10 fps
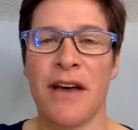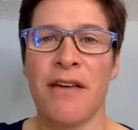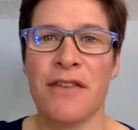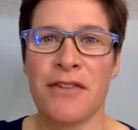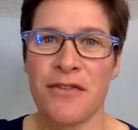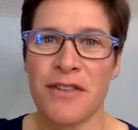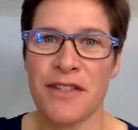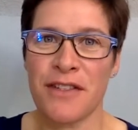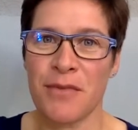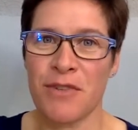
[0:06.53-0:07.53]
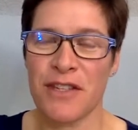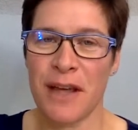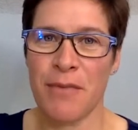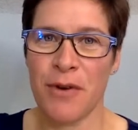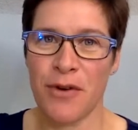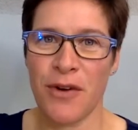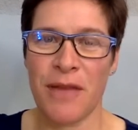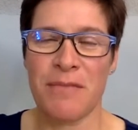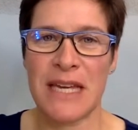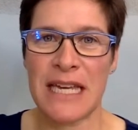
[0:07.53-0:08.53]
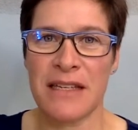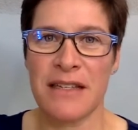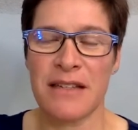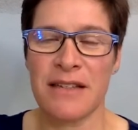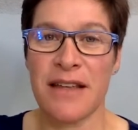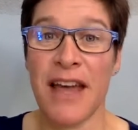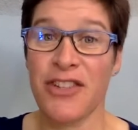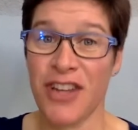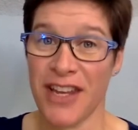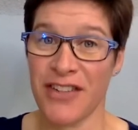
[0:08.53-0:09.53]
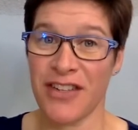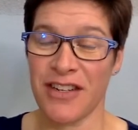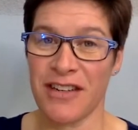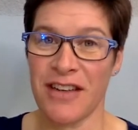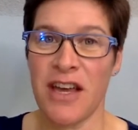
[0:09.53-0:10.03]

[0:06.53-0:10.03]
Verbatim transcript: of the Nervous System Reset program is education.